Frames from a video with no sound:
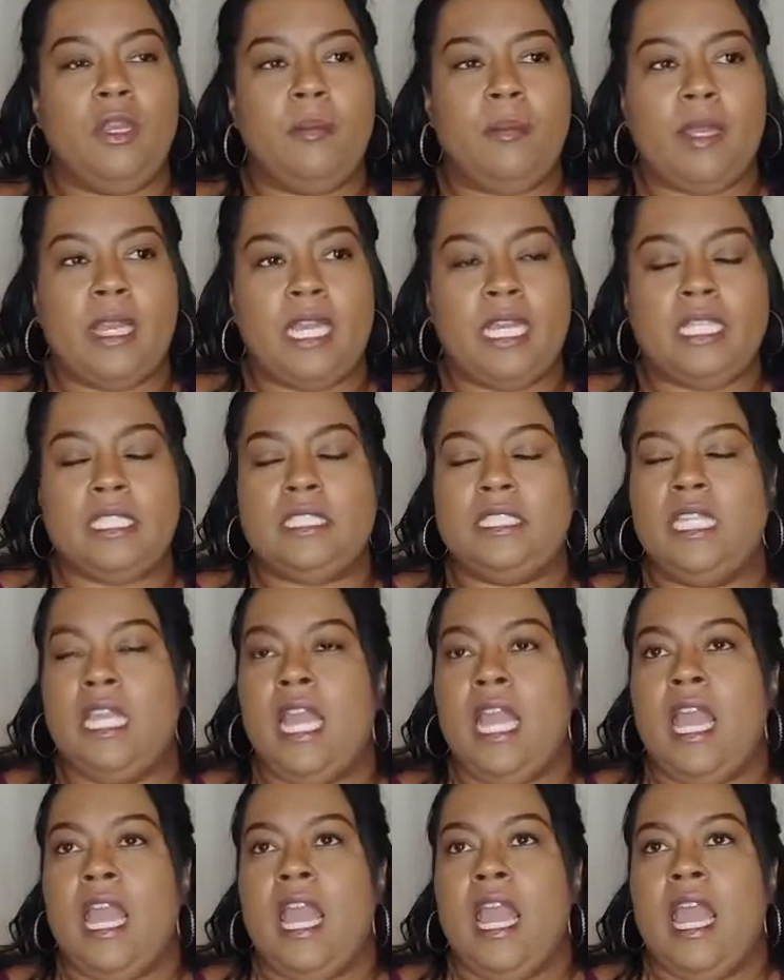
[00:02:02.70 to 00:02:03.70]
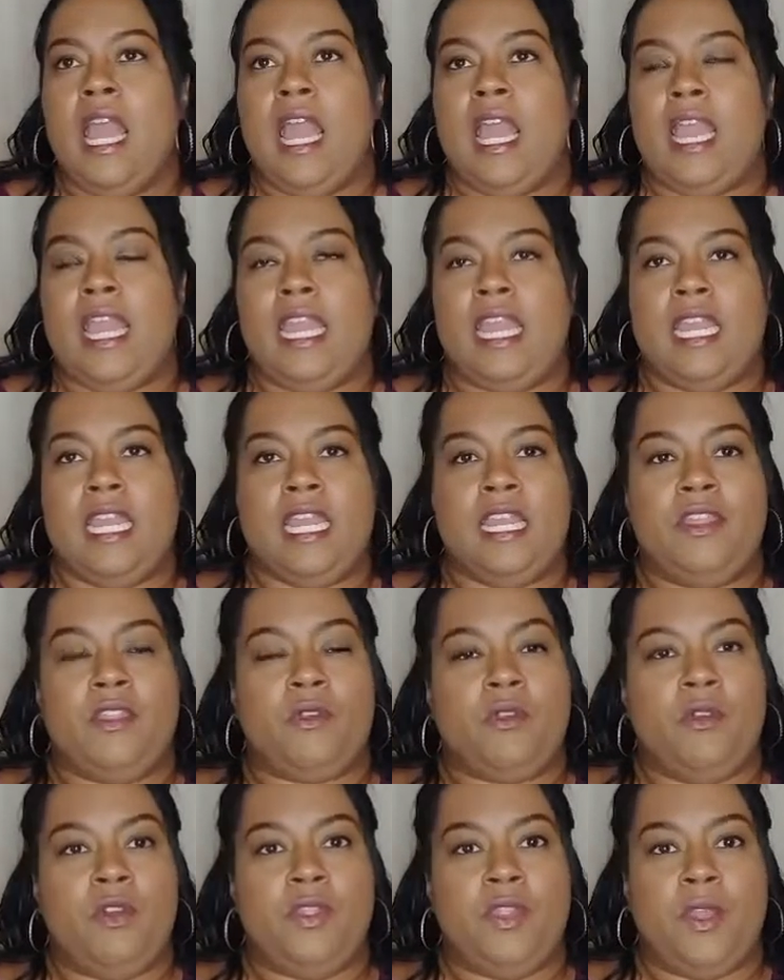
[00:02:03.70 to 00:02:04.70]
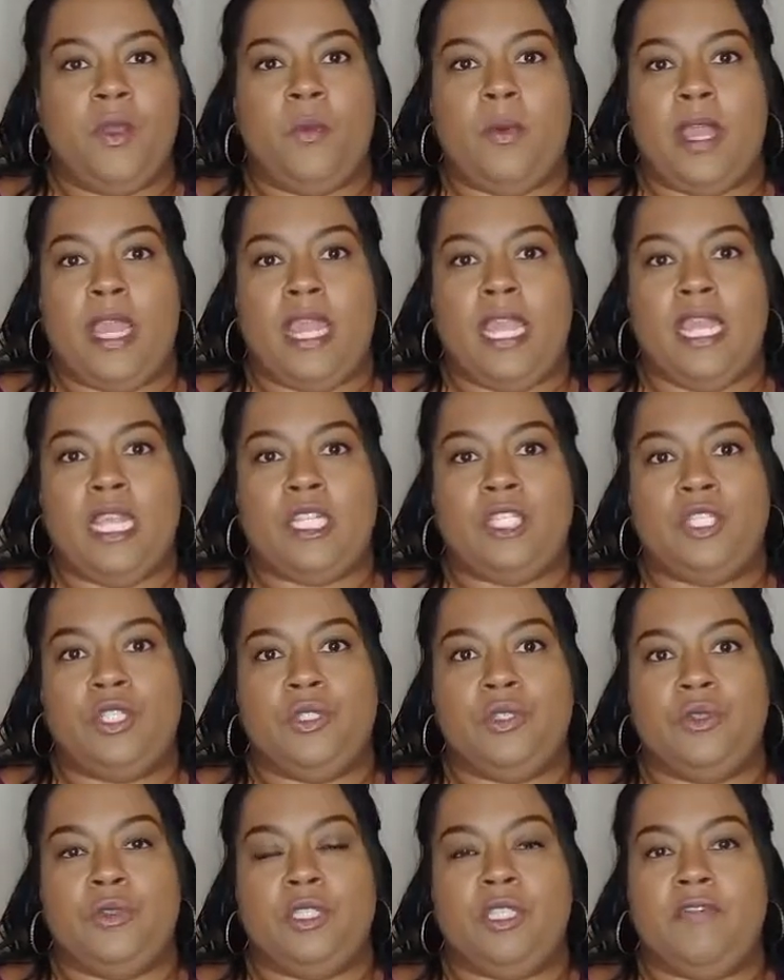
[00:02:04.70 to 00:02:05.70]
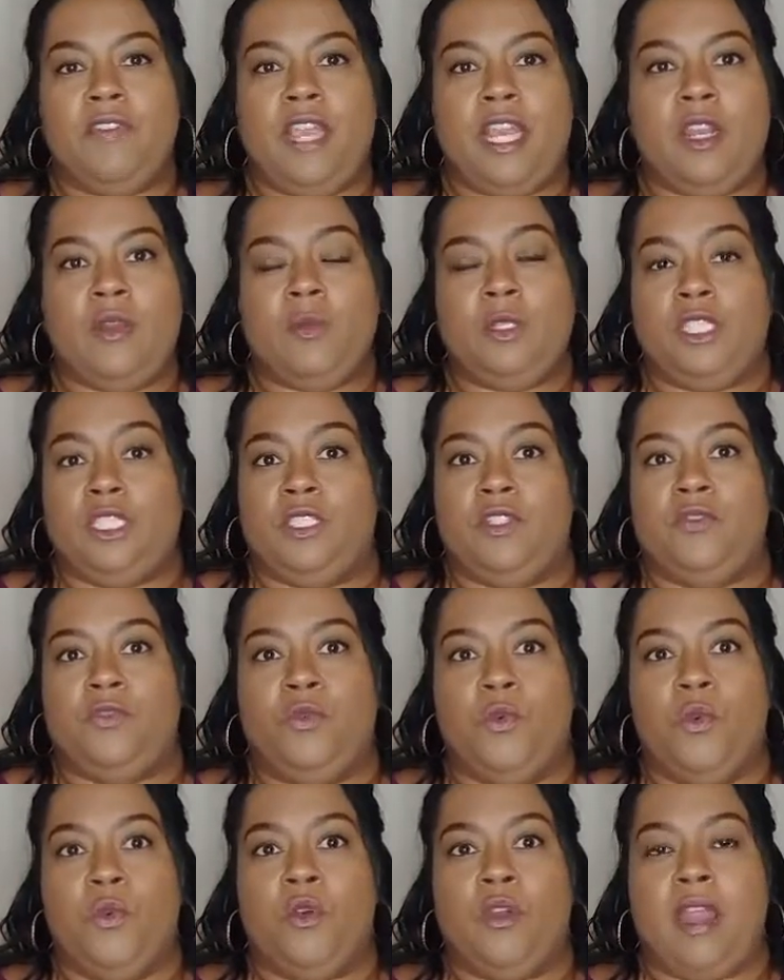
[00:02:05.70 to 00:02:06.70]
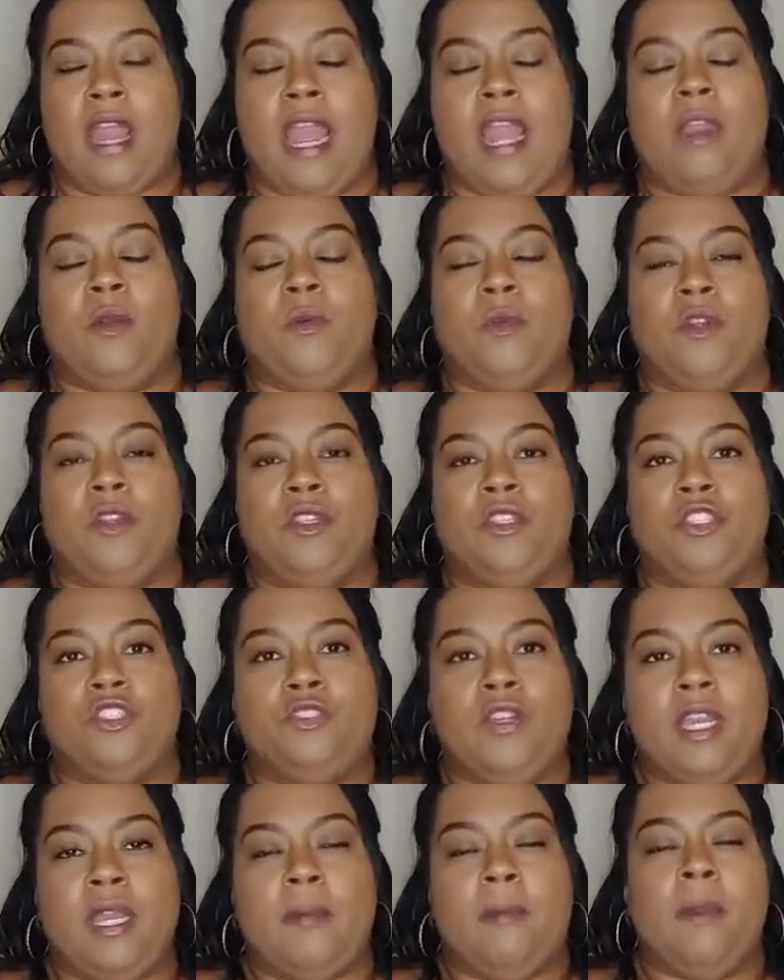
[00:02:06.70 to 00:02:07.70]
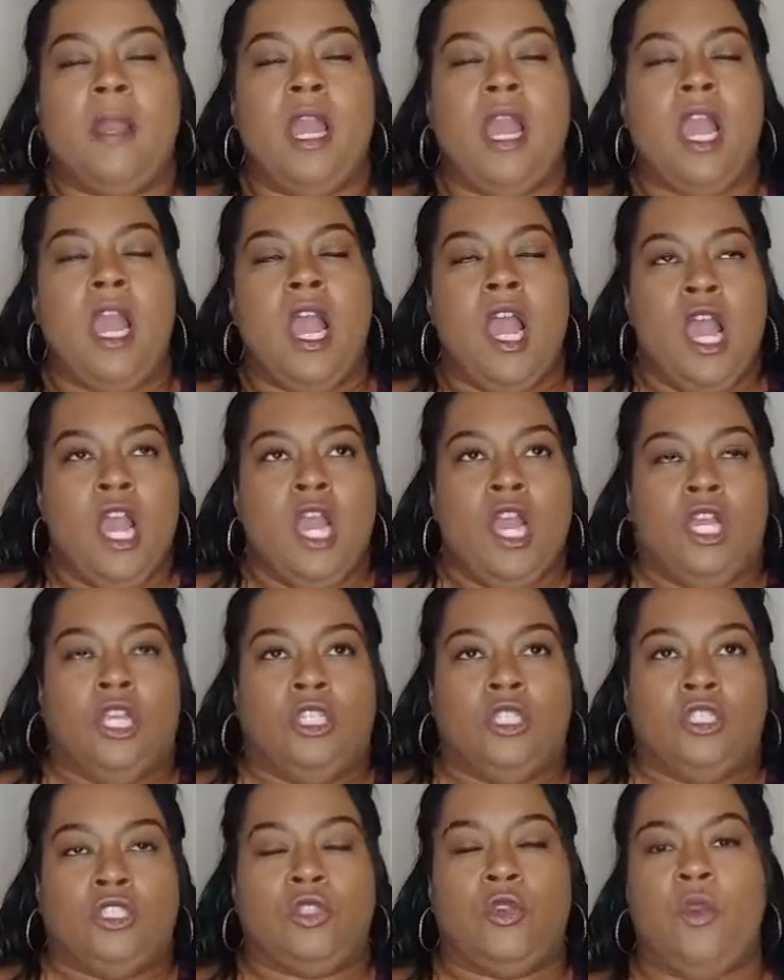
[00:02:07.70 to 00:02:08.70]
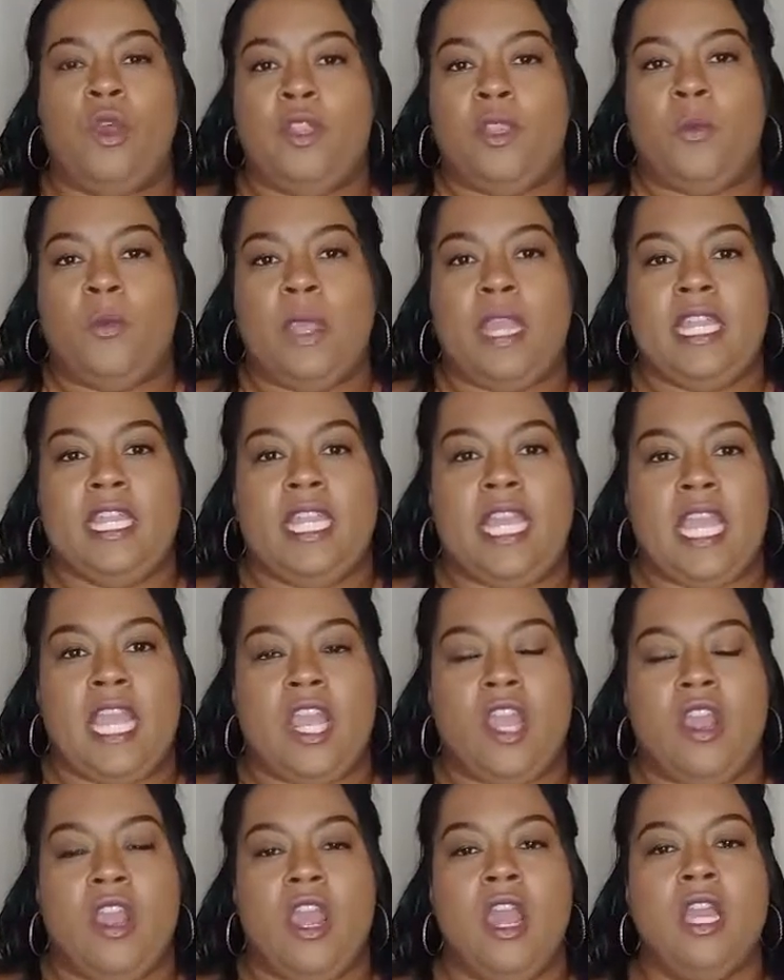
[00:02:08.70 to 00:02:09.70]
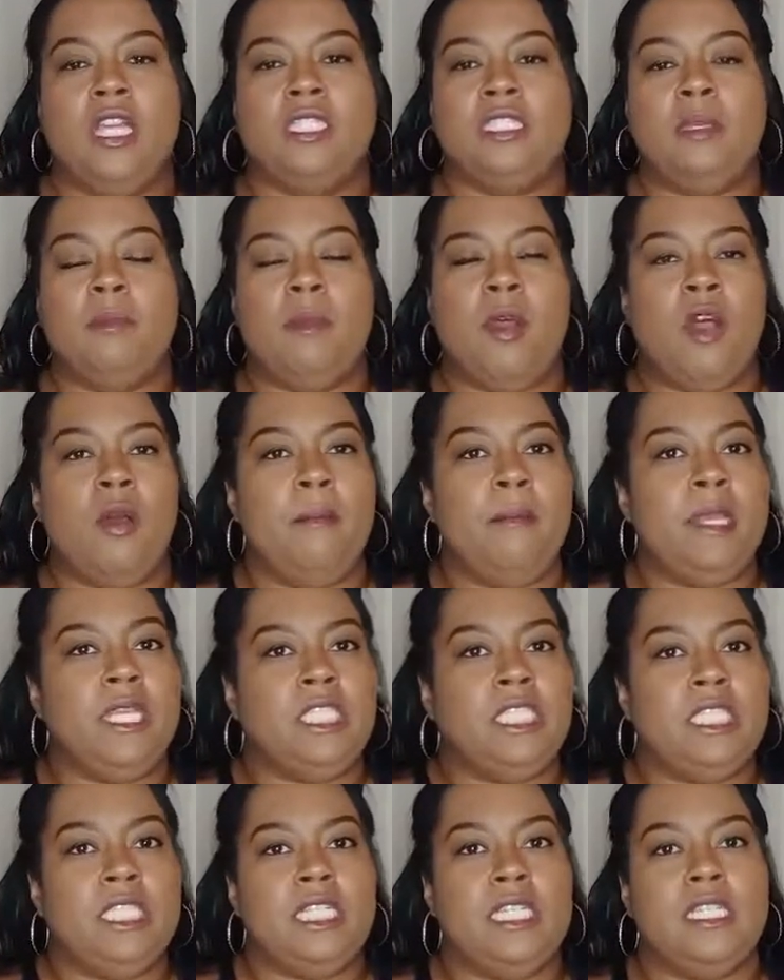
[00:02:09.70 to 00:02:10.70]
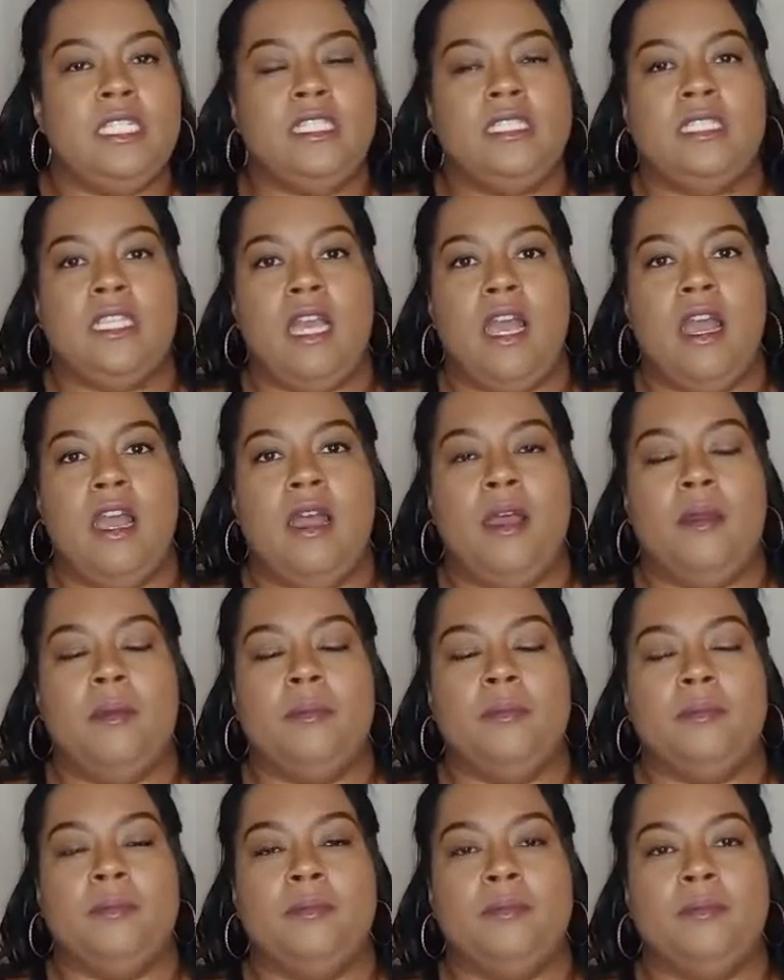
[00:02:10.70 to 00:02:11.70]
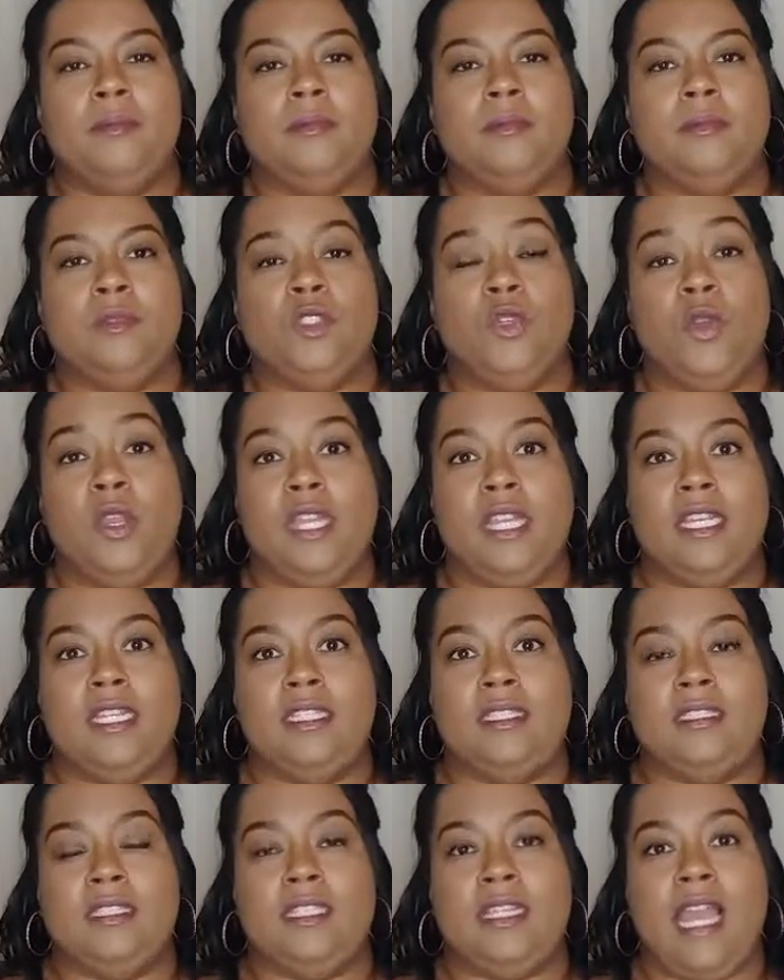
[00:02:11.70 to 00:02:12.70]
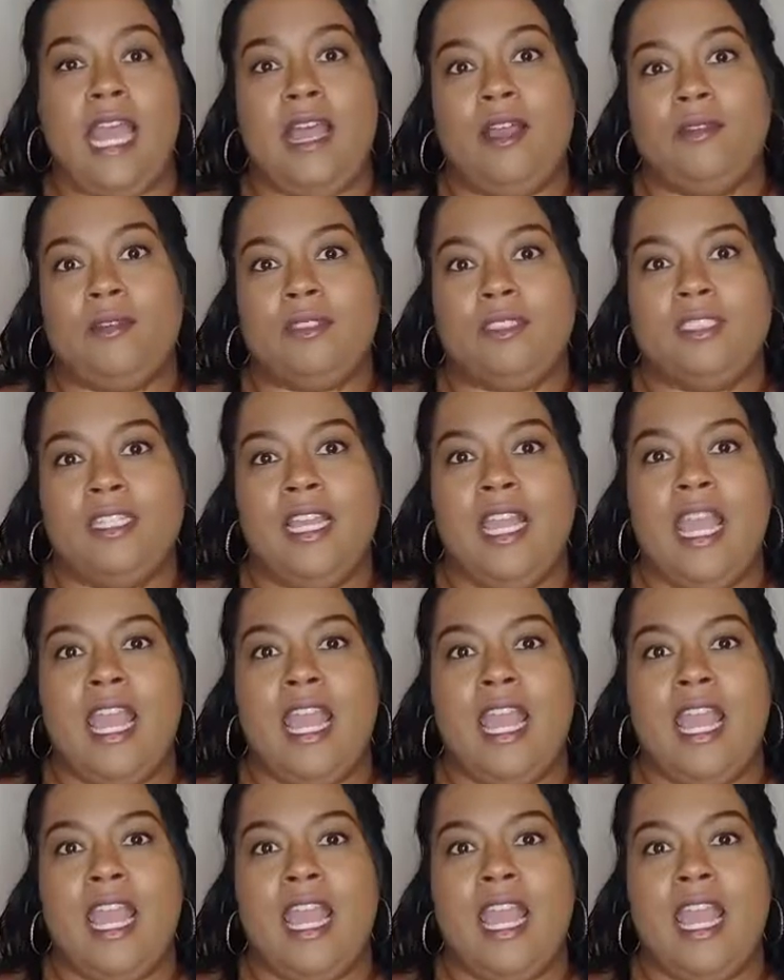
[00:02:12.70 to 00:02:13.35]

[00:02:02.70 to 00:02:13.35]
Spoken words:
the bus and they're on their way to Savannah, which is a 4-hour trip. So on the way there, Simone mentions Toya's house.